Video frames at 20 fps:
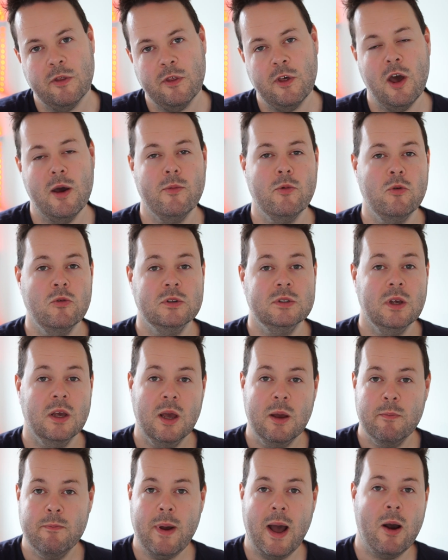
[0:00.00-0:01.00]
thermals,
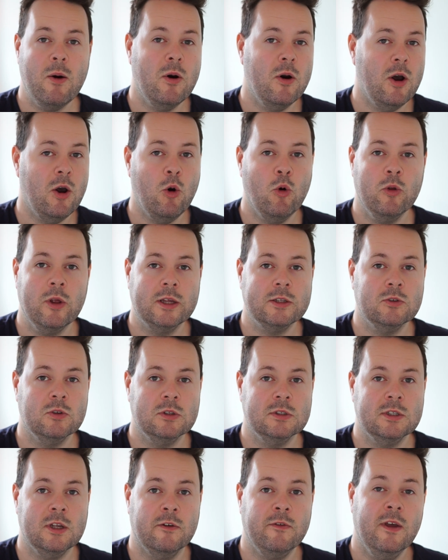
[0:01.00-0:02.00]
power, all that sort
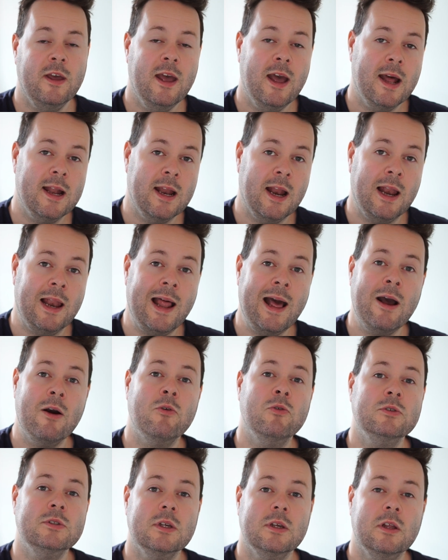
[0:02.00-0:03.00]
of stuff, and
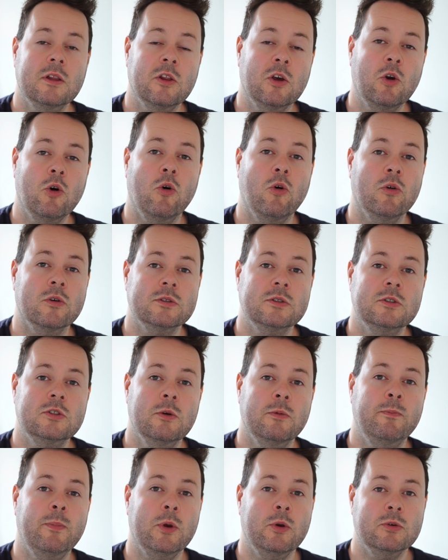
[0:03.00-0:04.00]
allows the cores
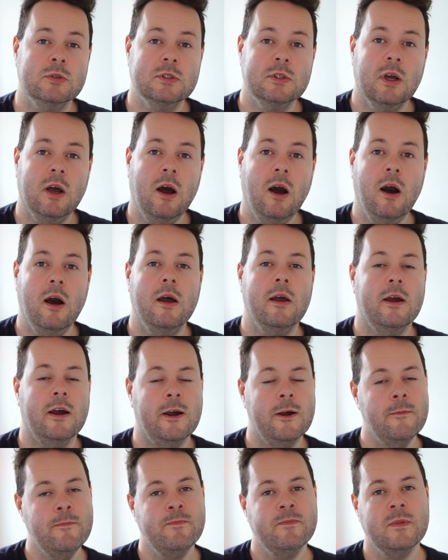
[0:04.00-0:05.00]
to boost higher.
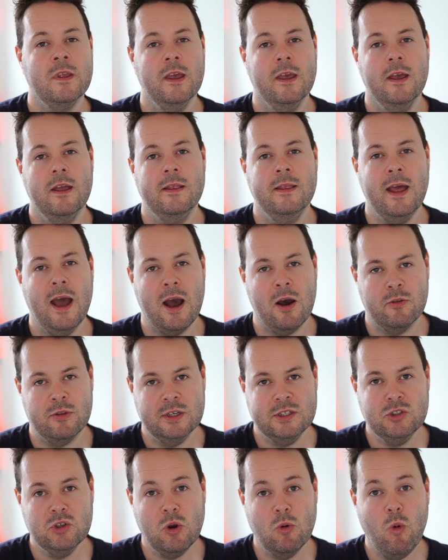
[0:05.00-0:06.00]
Now,
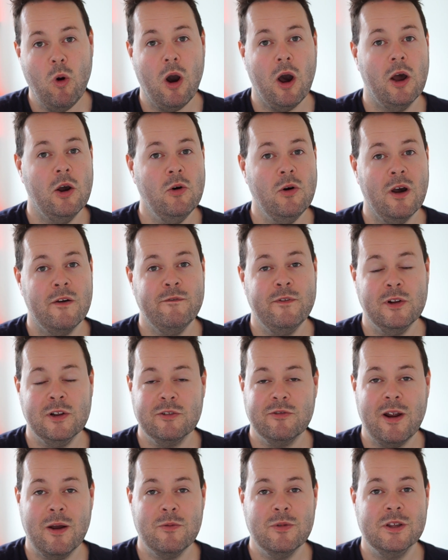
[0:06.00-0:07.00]
this took a while. I fiddled
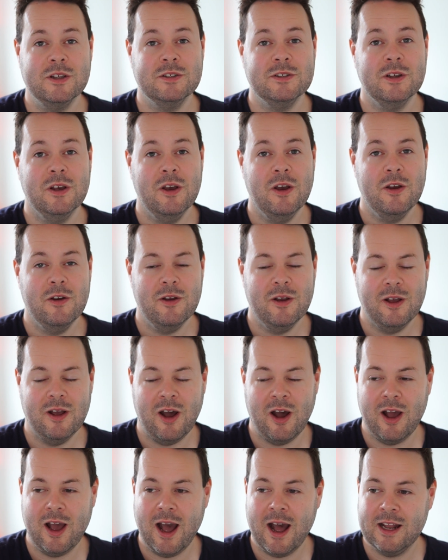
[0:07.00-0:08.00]
around with this.
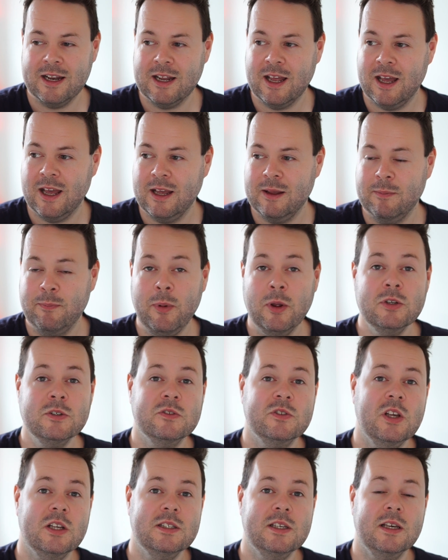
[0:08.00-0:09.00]
I had a bunch of
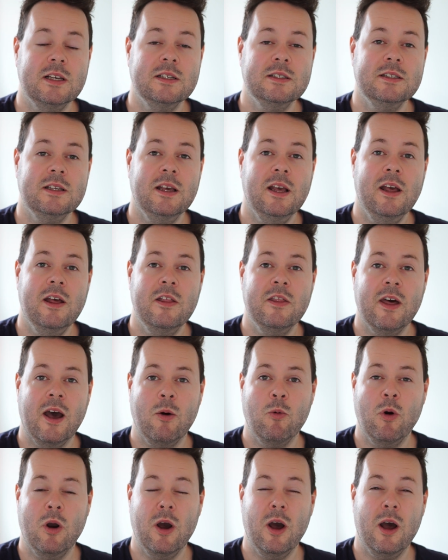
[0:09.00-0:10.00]
settings
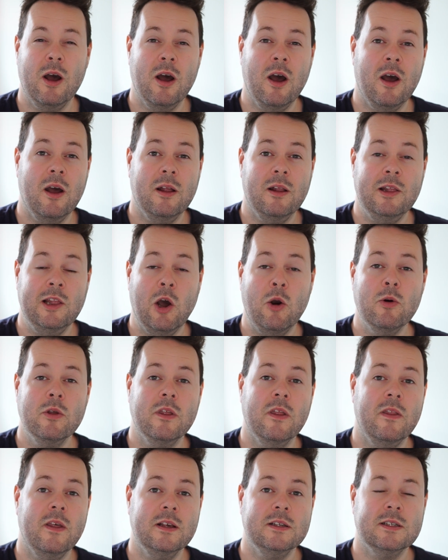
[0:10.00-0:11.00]
that were lower
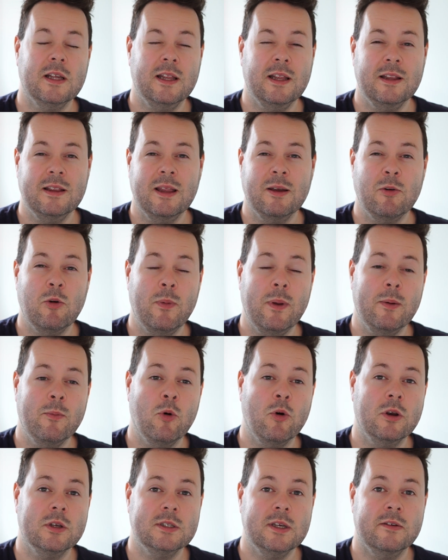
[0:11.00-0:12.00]
than this and they were a bit
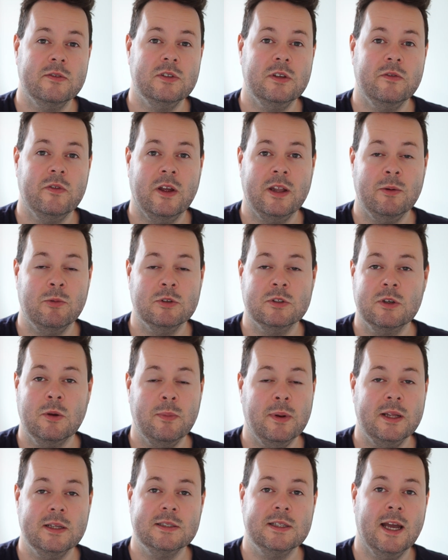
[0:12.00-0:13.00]
more conservative and it was
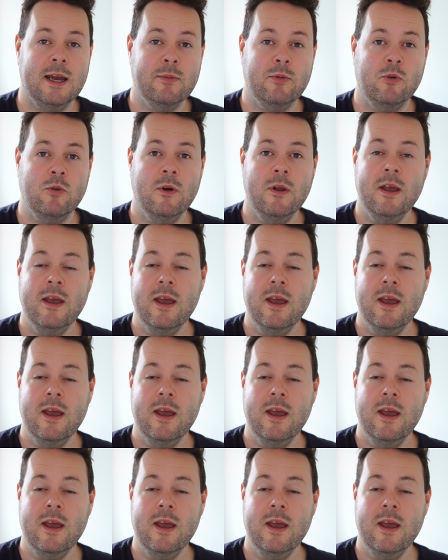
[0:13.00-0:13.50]
completely stable